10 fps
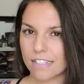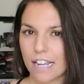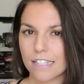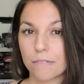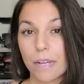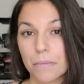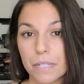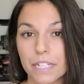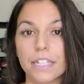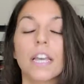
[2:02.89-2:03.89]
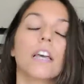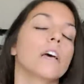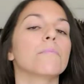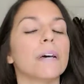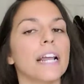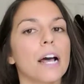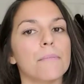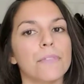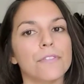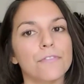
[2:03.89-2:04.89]
as nice in my opinion, but
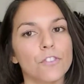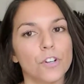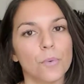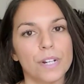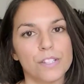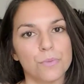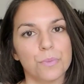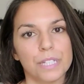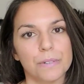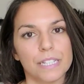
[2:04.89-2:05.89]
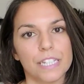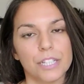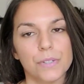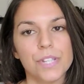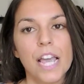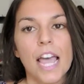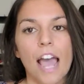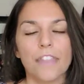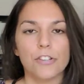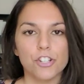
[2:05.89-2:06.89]
the floral one is really, really cute.
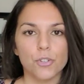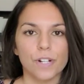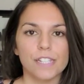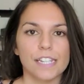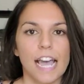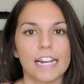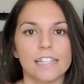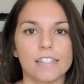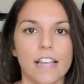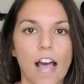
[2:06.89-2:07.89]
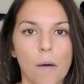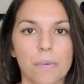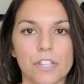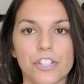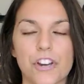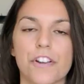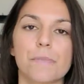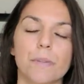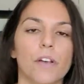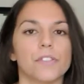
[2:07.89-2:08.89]
And the shorts, again, it's to help with the
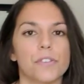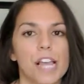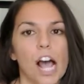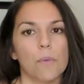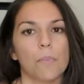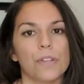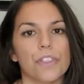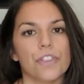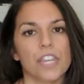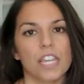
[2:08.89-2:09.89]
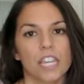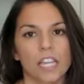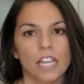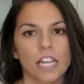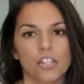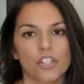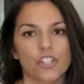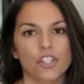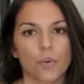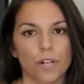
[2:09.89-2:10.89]
sheerness, but also to help with the
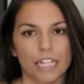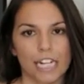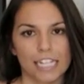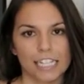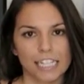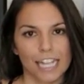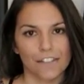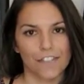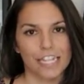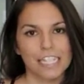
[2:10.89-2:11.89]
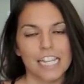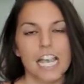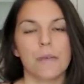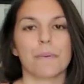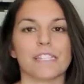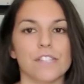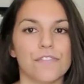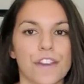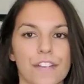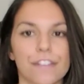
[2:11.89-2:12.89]
shortness of it because it's
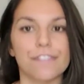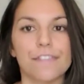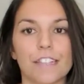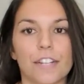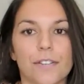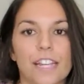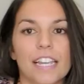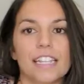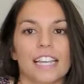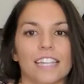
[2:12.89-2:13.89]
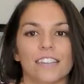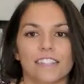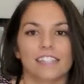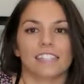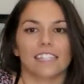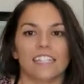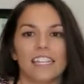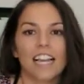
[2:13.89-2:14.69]
very floaty, like you can see.